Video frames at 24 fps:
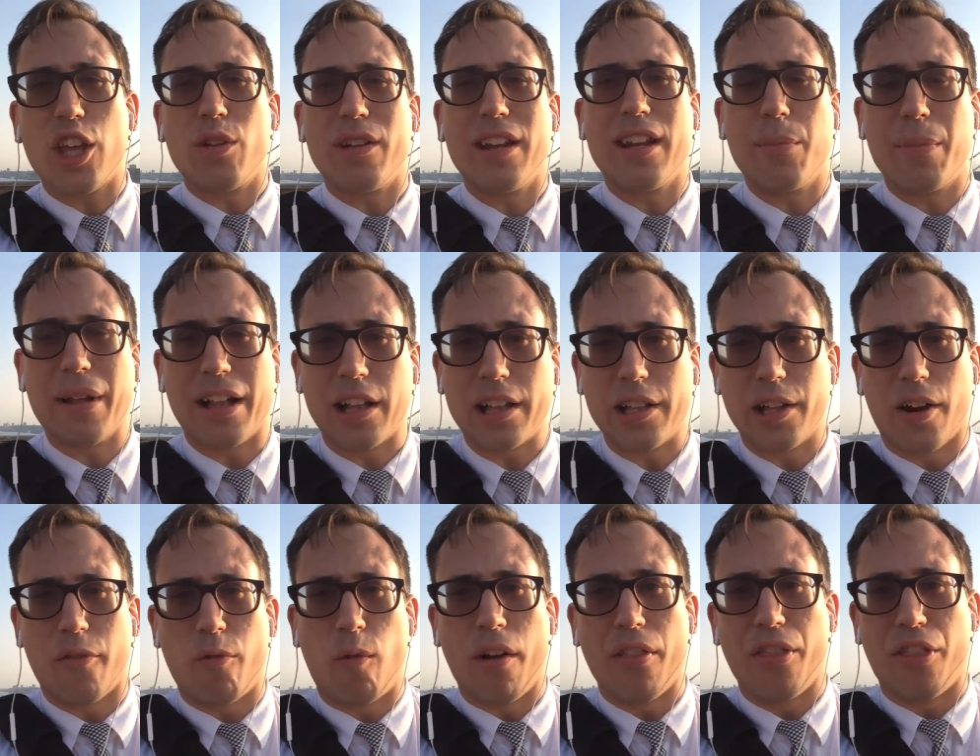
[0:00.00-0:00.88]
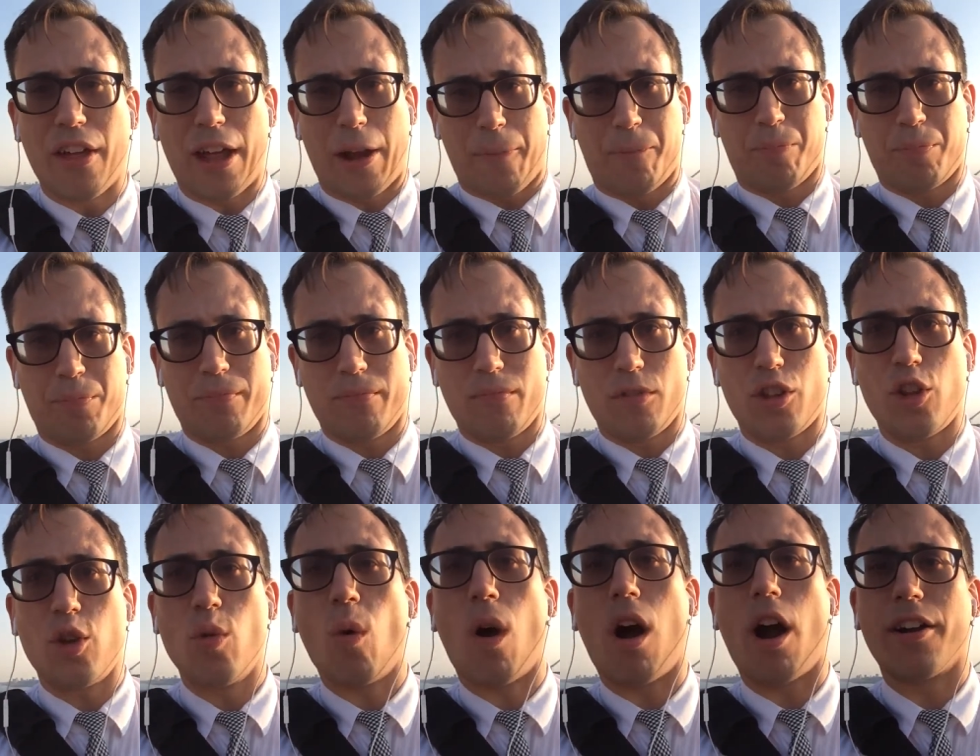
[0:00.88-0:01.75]
you need to be clear of one thing.
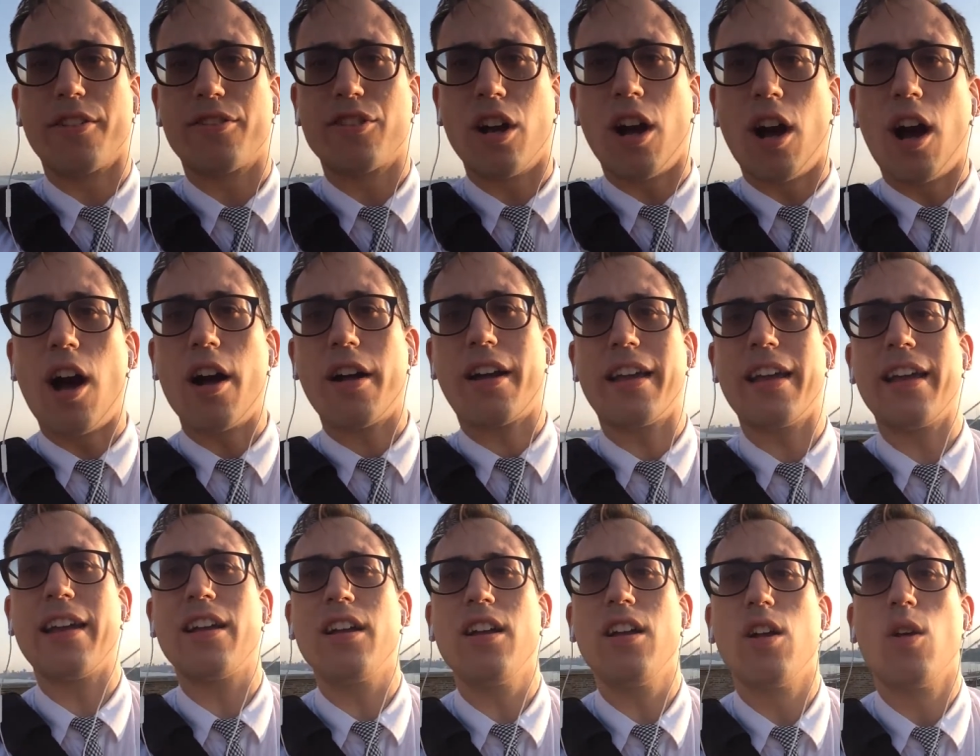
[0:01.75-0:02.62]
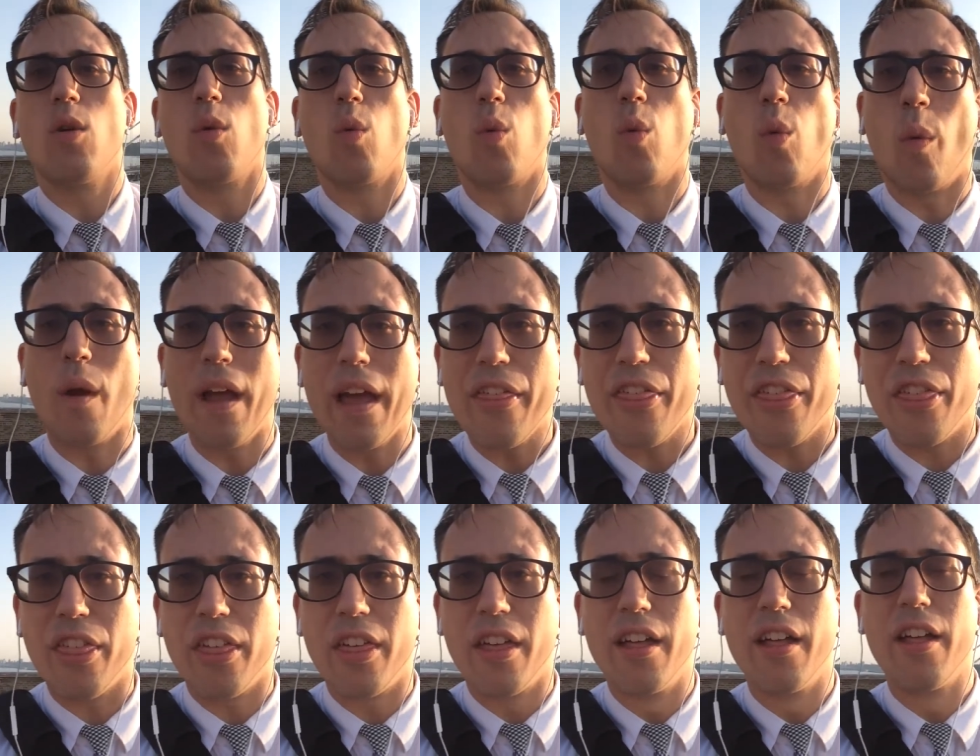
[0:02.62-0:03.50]
You are talking
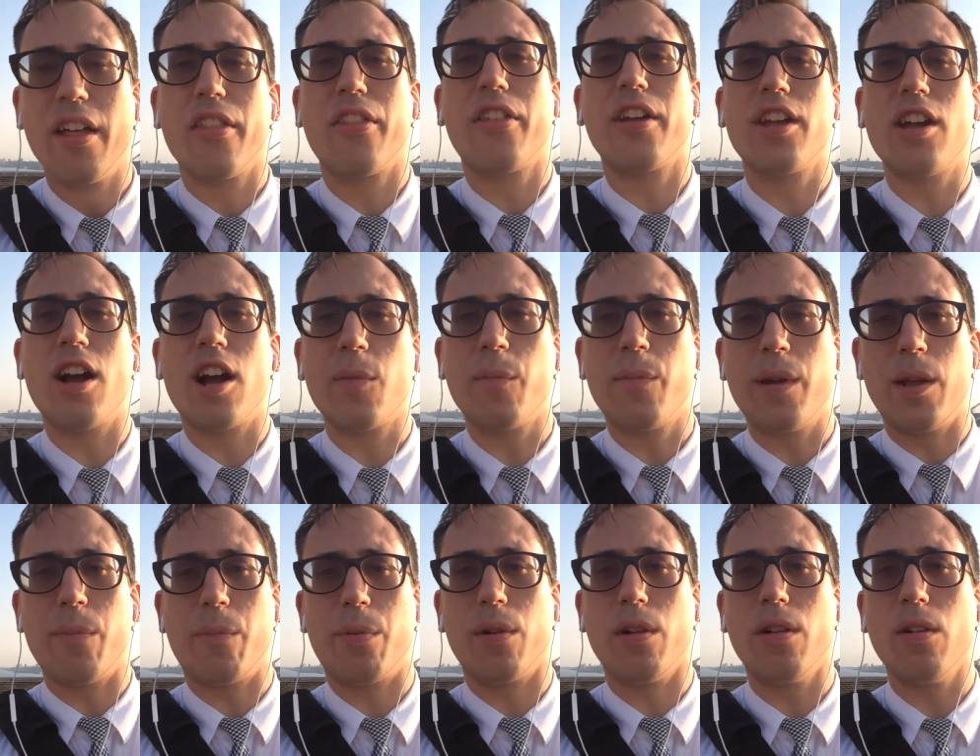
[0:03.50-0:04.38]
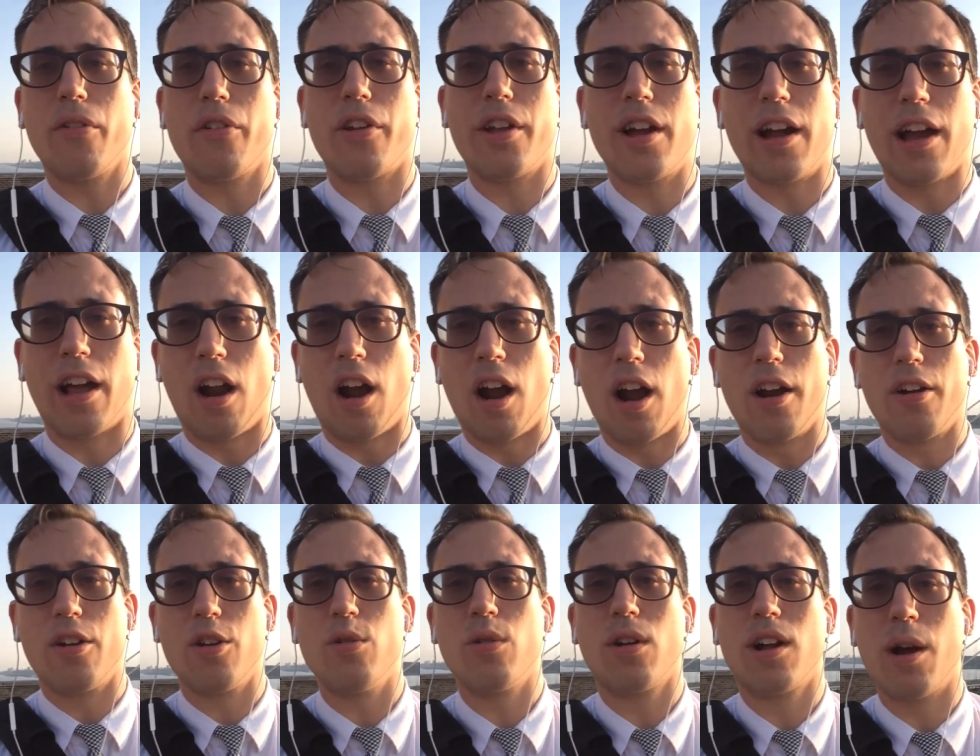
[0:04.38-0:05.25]
with the young people, the young at
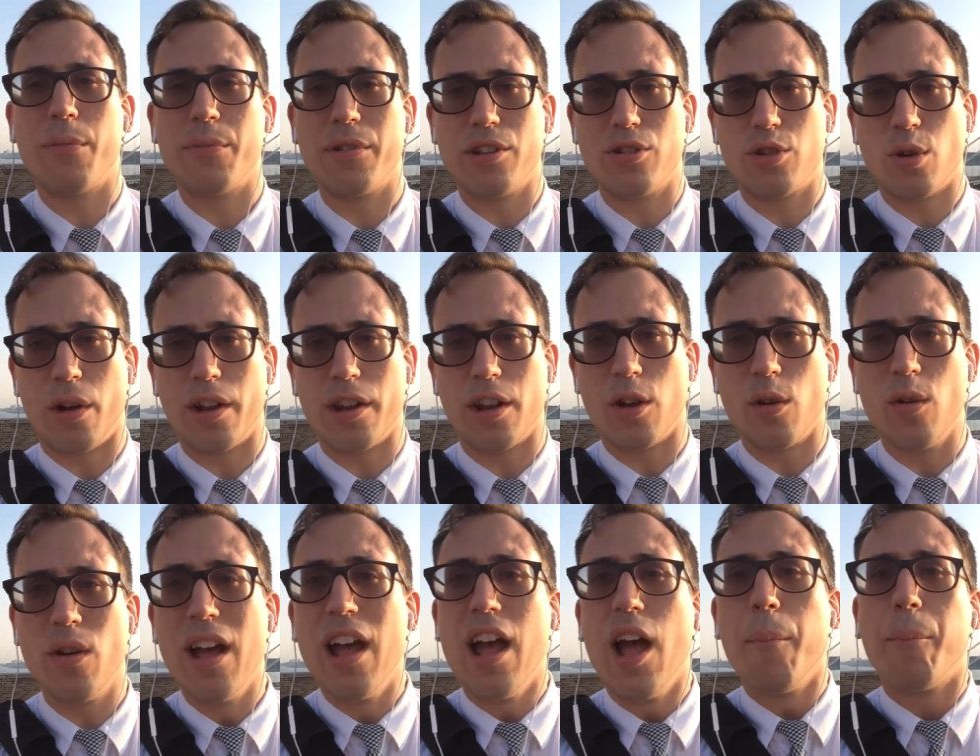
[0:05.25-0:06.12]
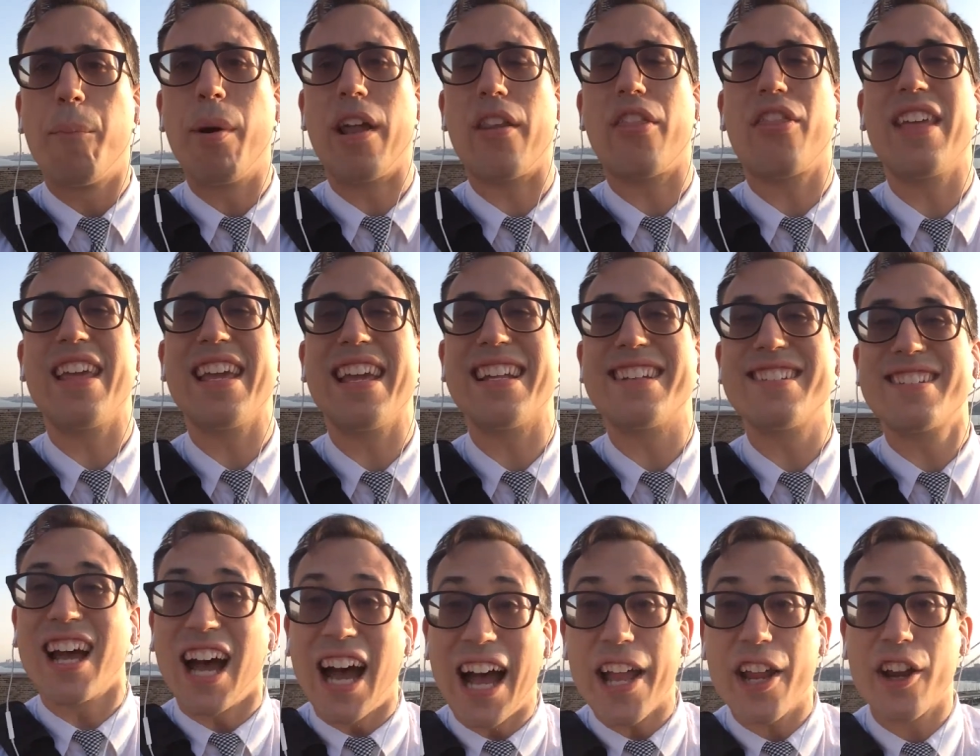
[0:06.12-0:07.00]
heart who come and join you, but the
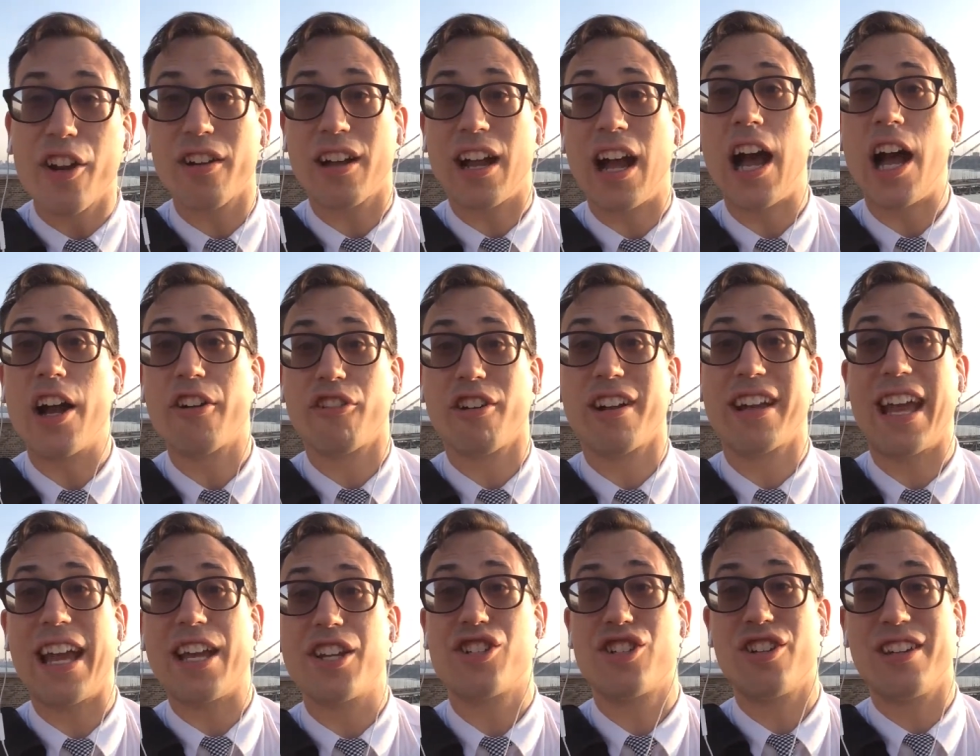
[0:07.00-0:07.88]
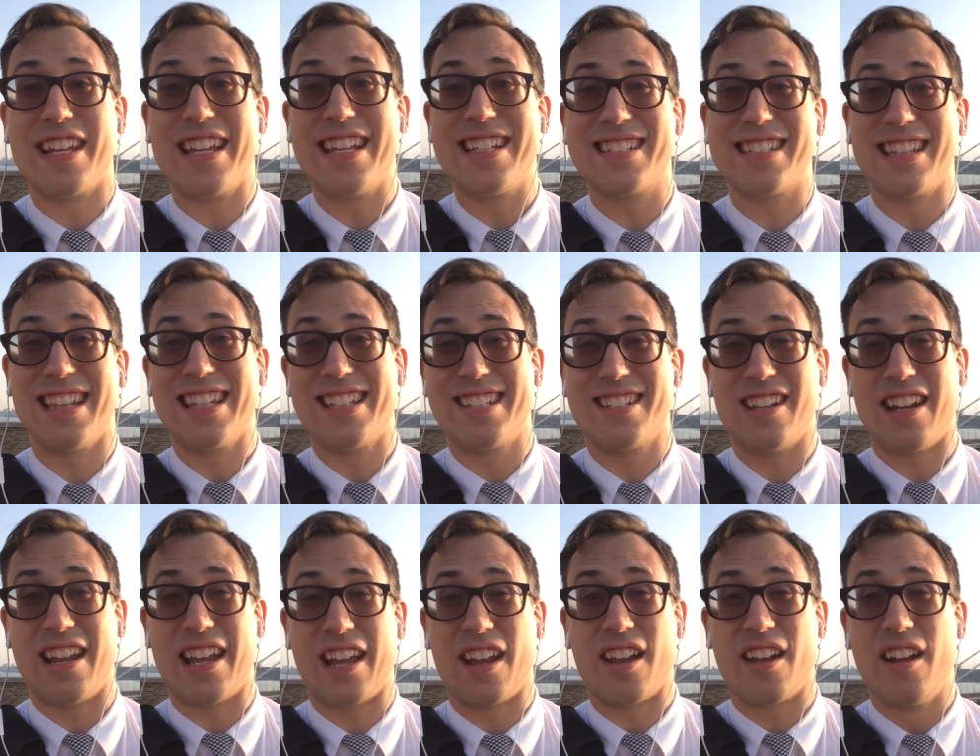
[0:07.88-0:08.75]
entire congregation is
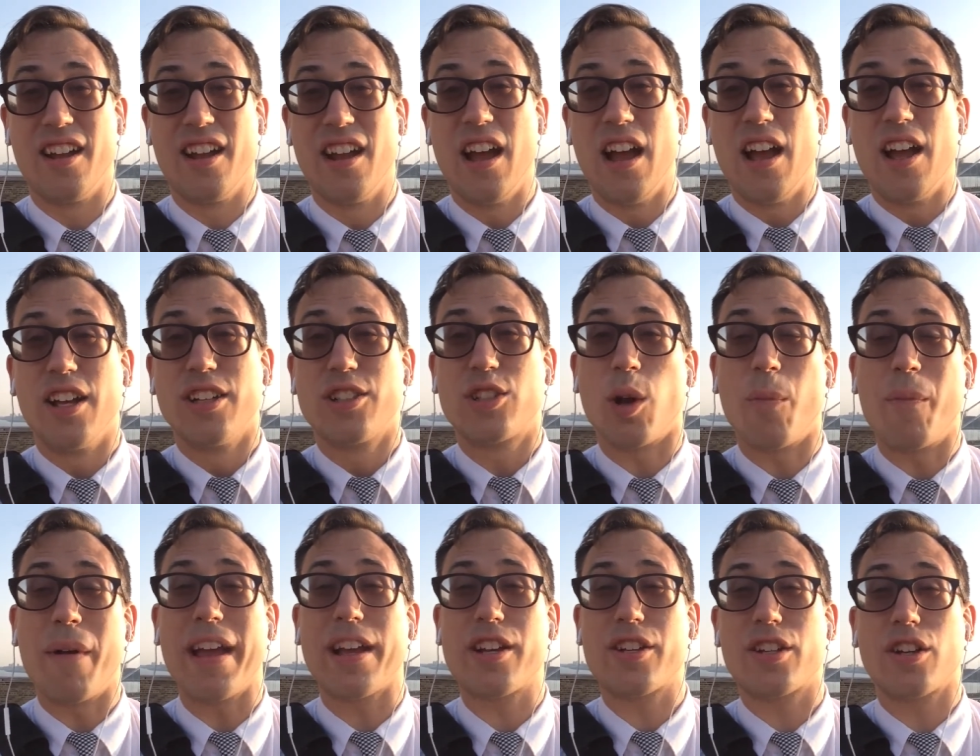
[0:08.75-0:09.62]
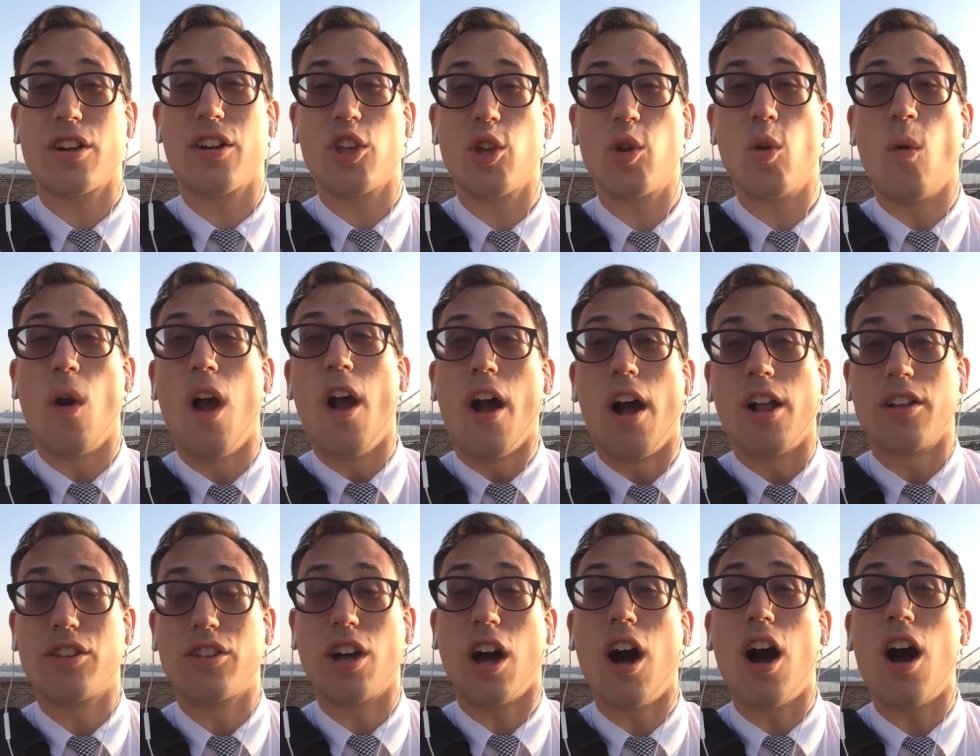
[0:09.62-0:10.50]
listening. So make sure you
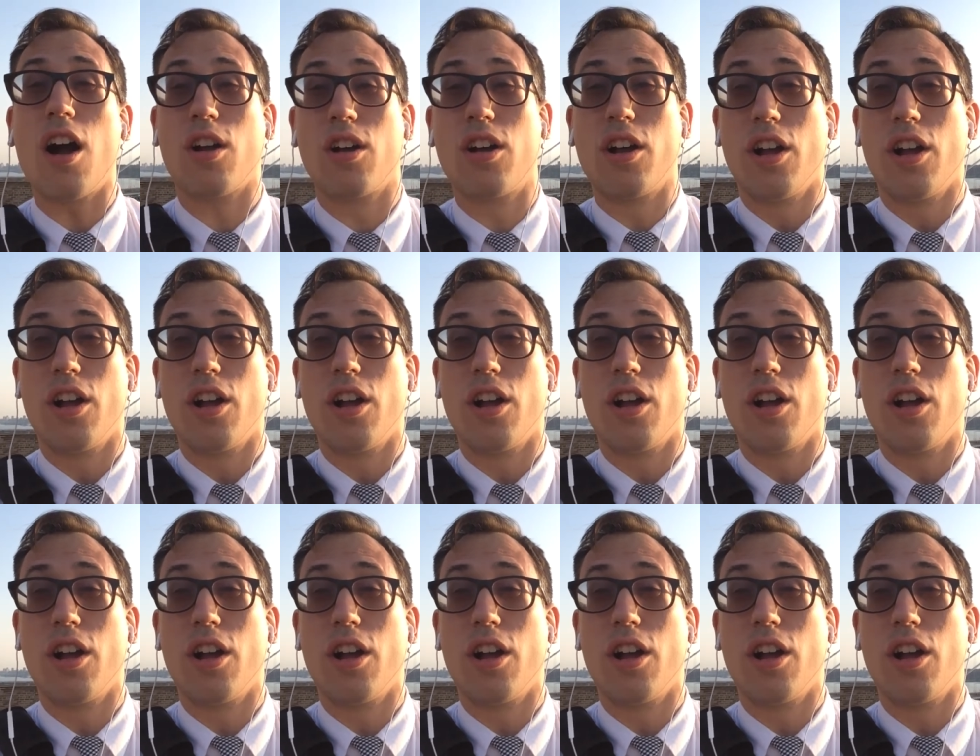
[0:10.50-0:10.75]
talk